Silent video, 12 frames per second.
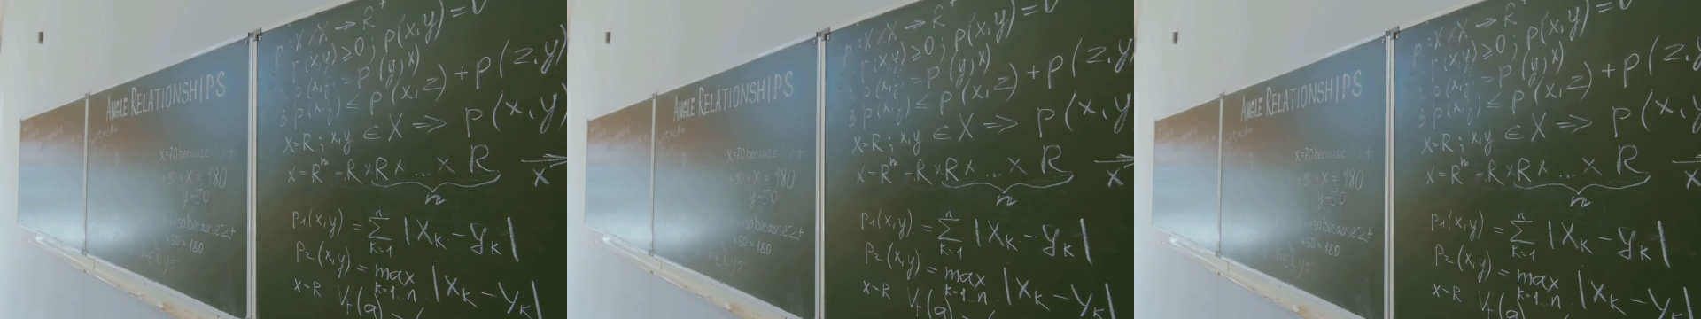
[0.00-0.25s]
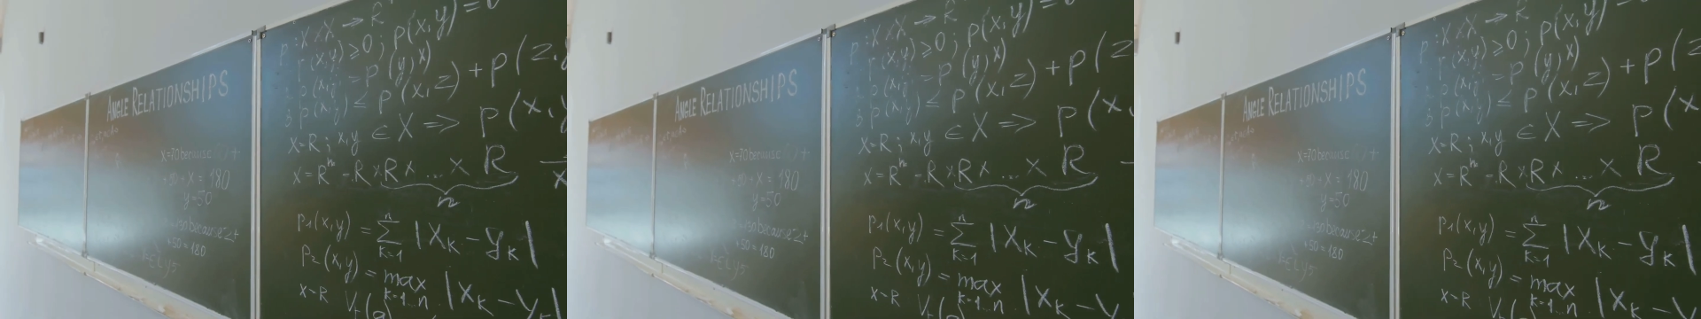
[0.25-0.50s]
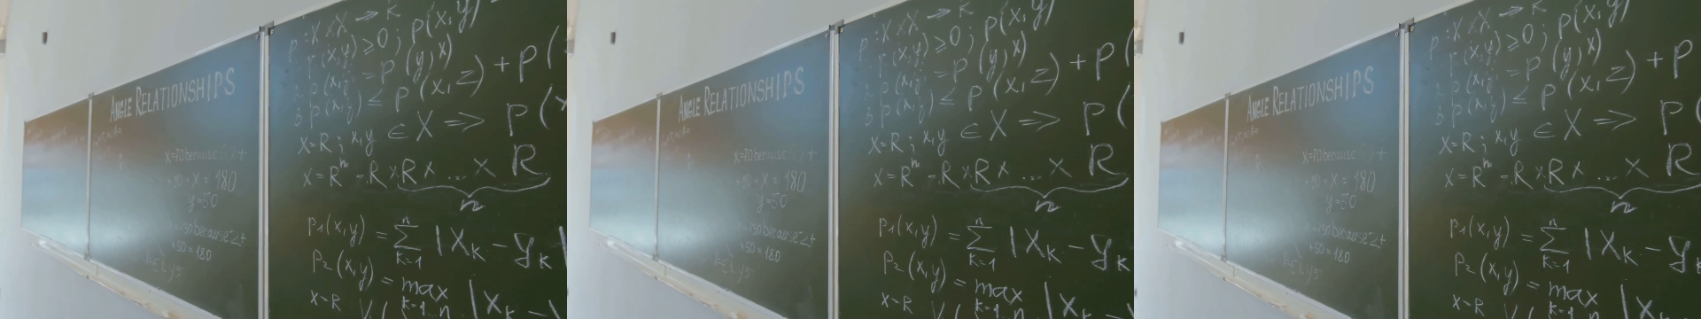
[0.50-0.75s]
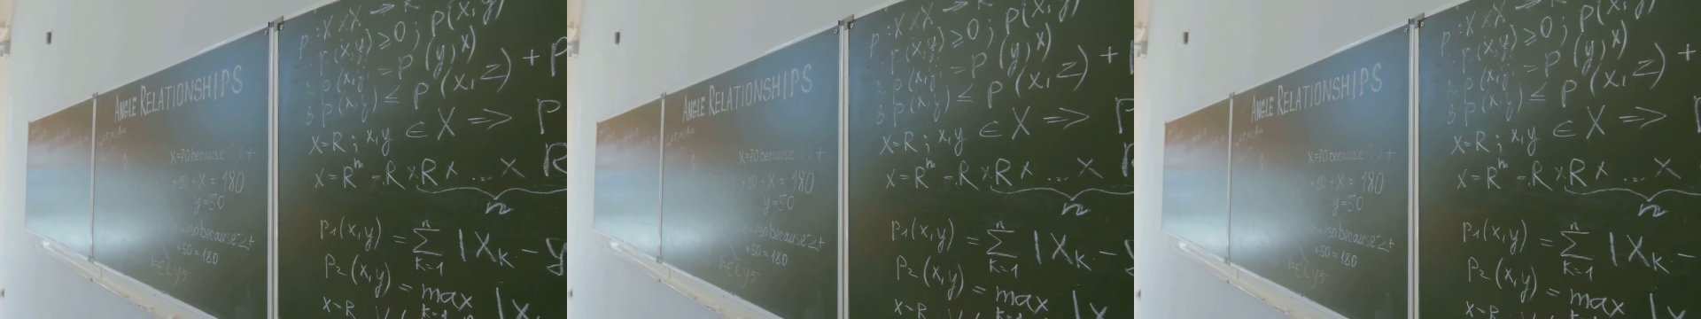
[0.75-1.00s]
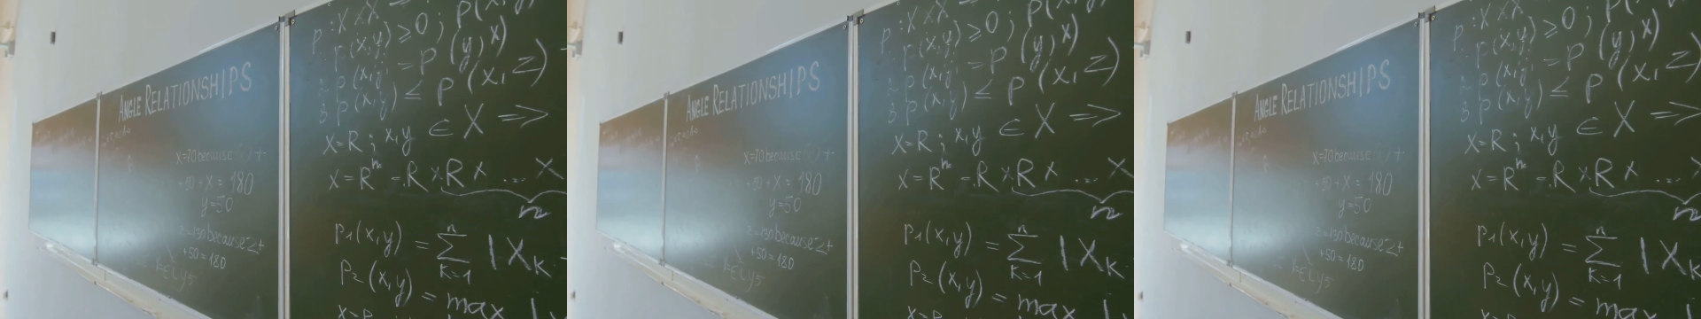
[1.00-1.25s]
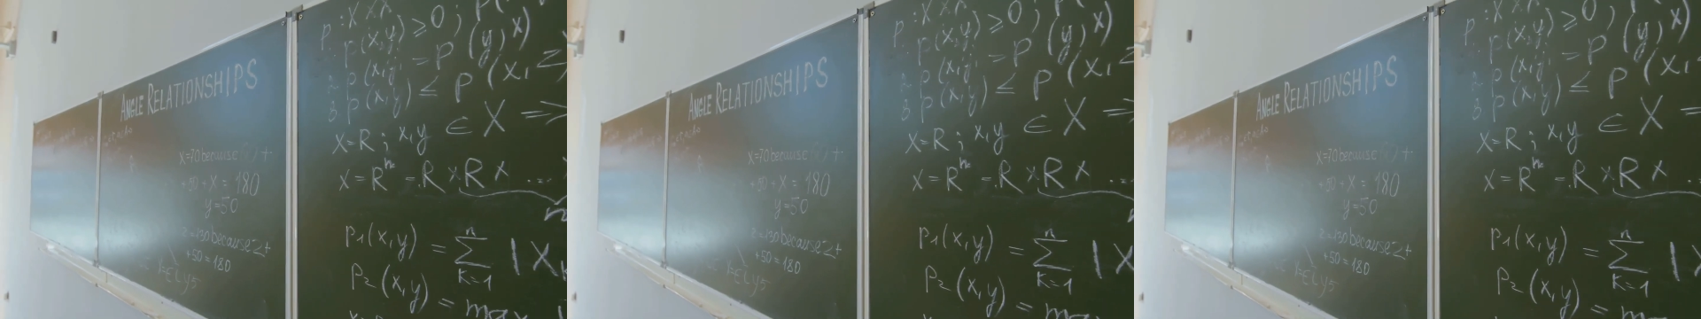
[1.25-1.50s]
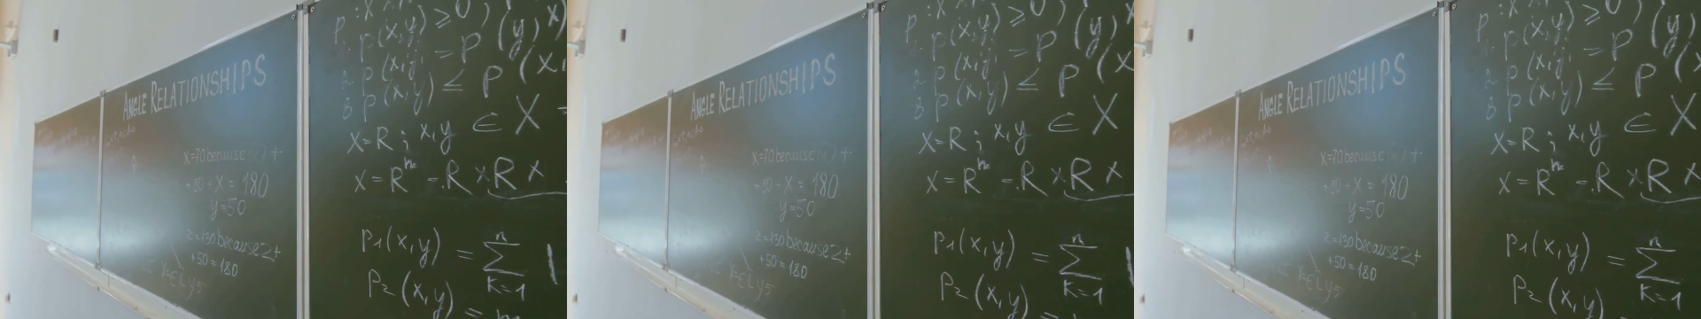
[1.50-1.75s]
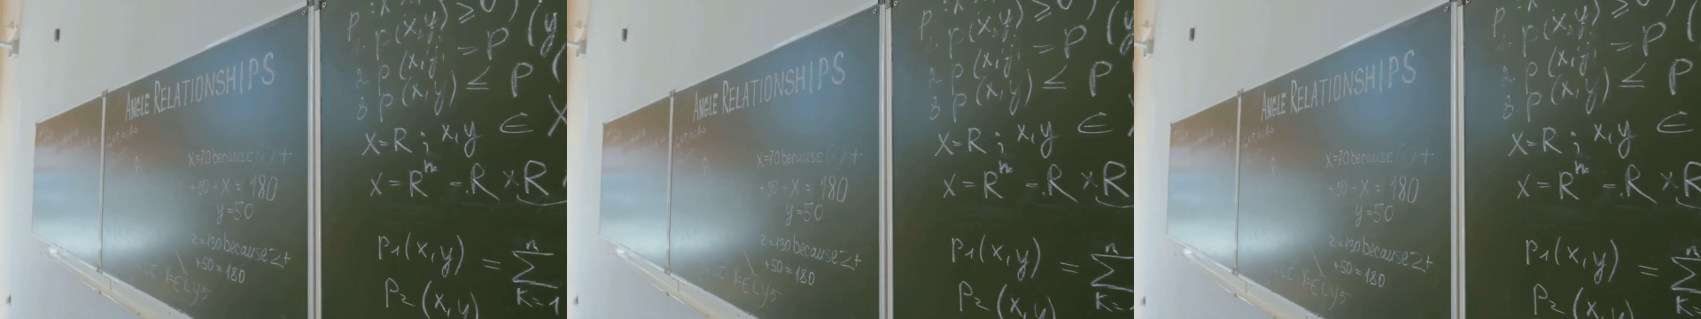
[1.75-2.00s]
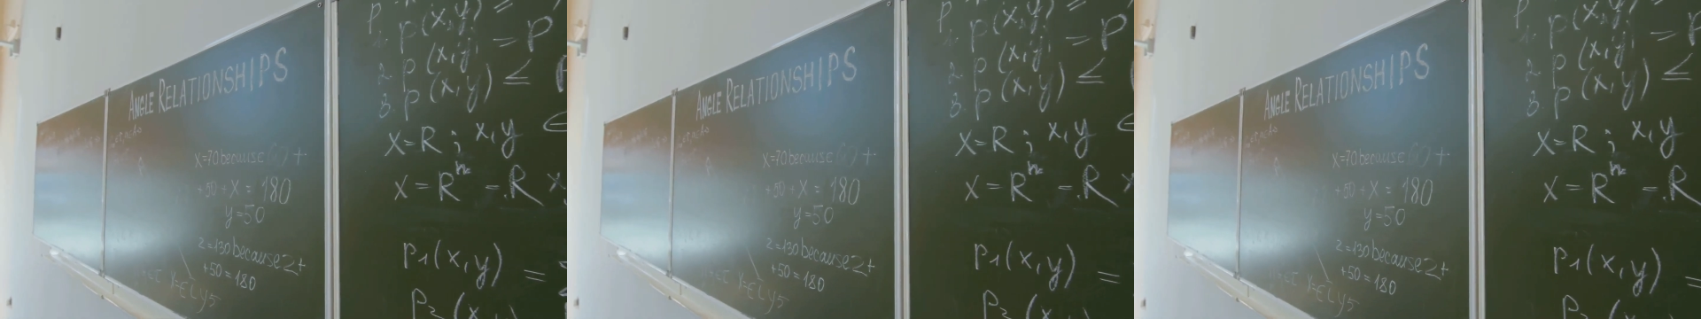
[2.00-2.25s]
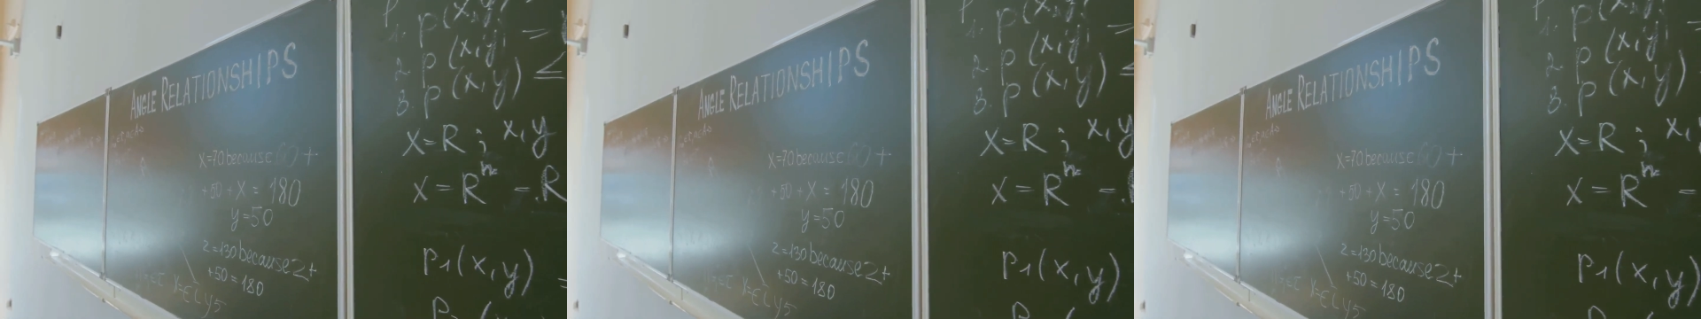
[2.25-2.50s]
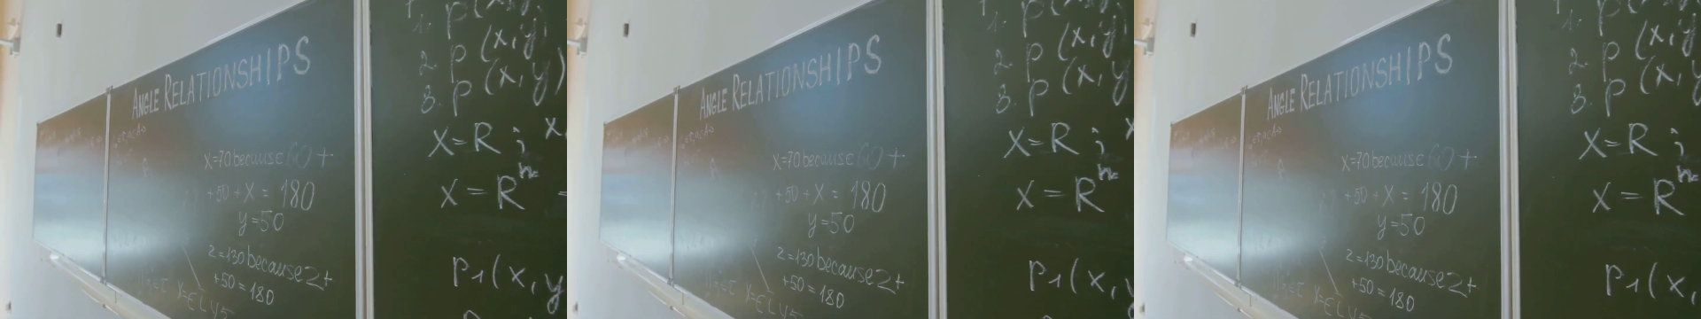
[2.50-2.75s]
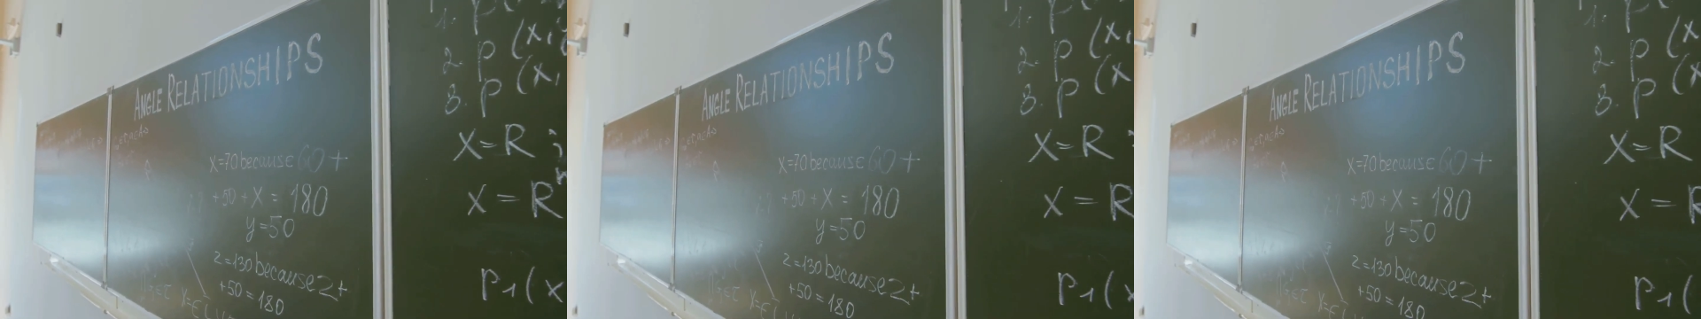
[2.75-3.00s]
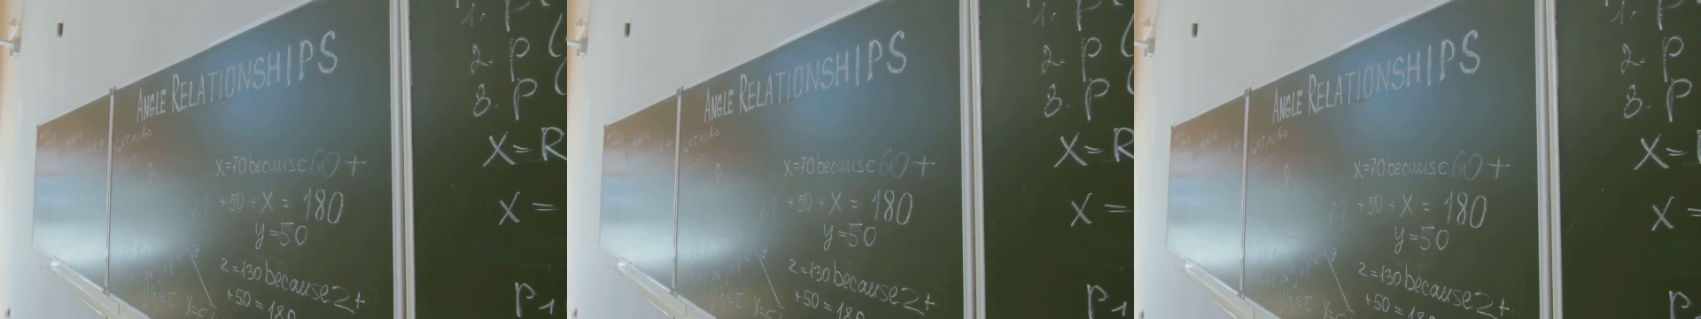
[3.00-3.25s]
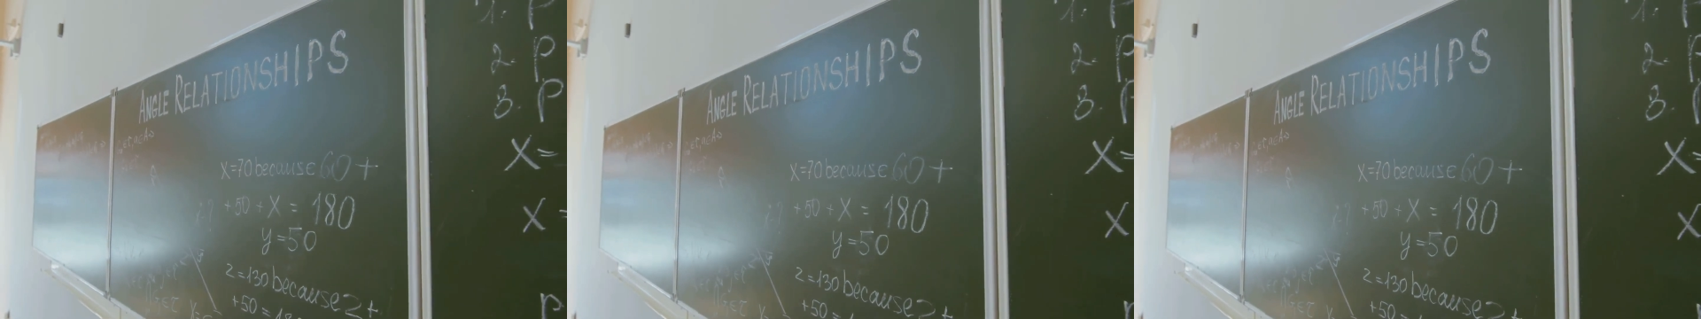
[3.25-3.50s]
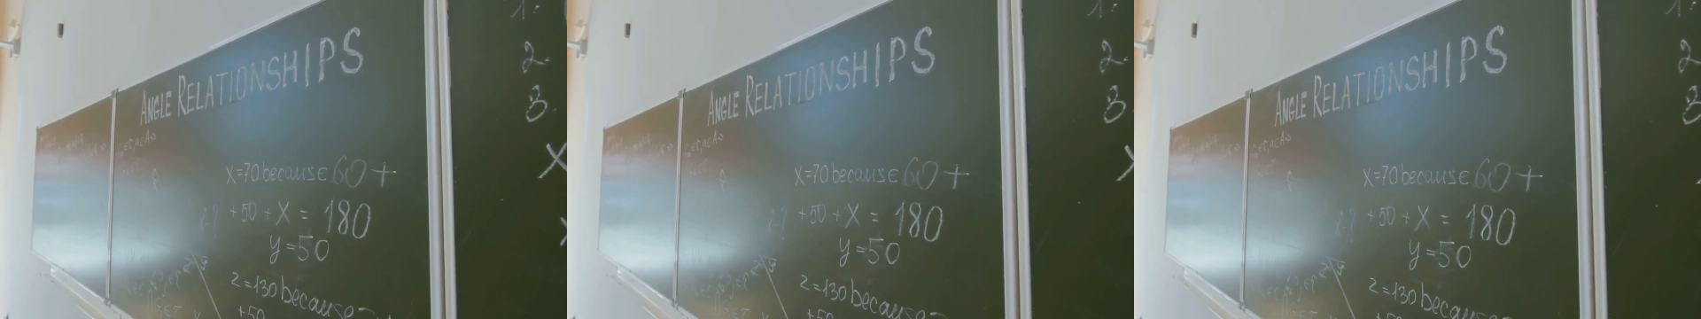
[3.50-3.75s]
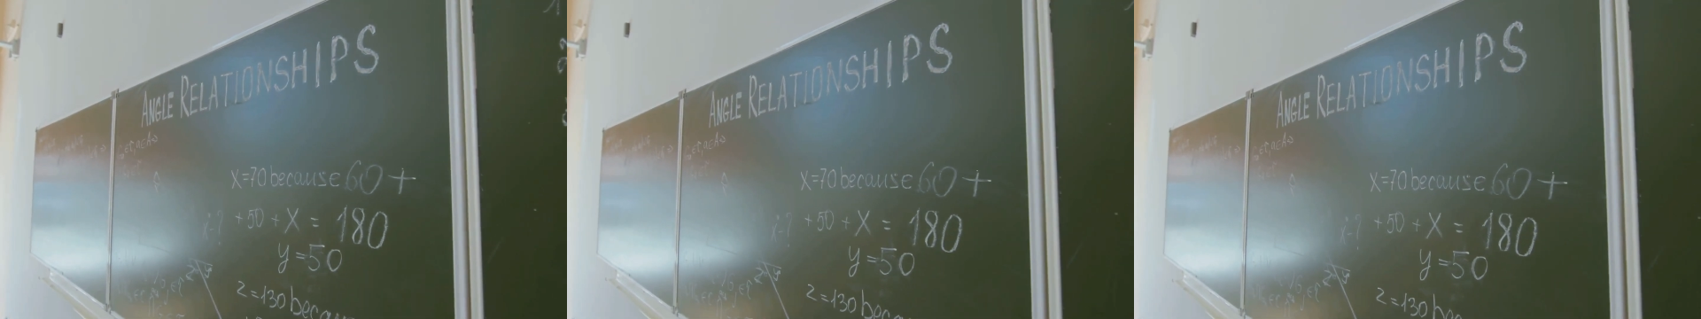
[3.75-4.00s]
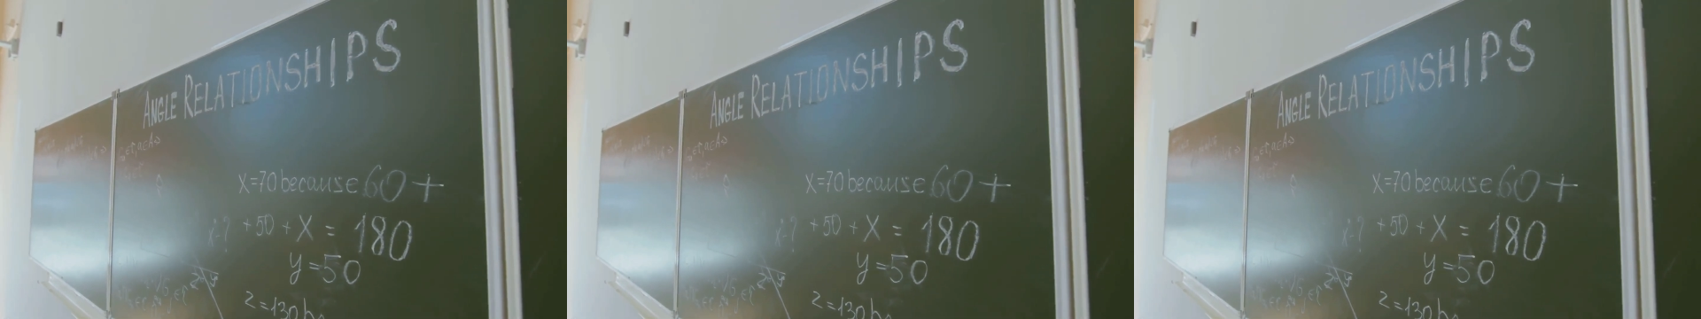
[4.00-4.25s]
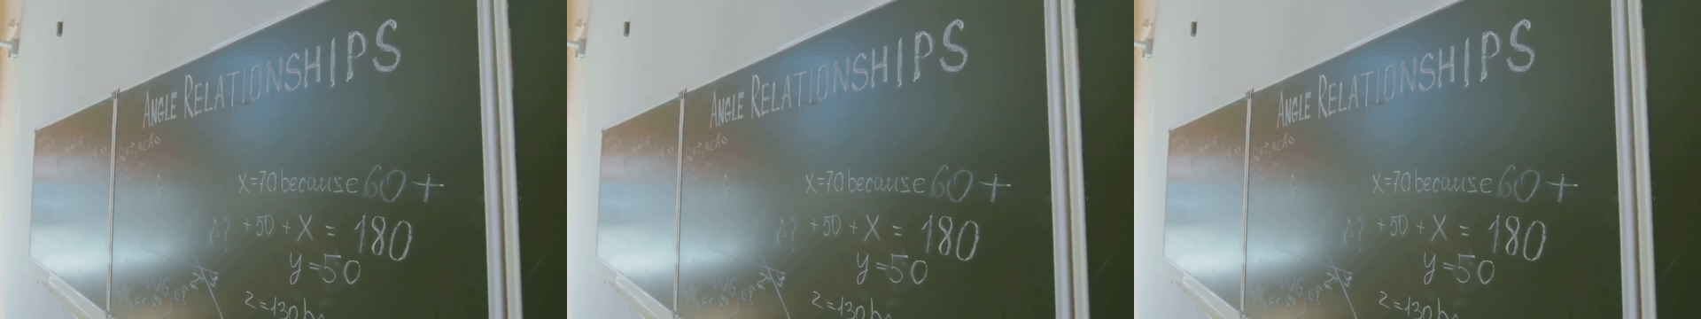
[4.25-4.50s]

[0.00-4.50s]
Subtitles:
(no speaker visible)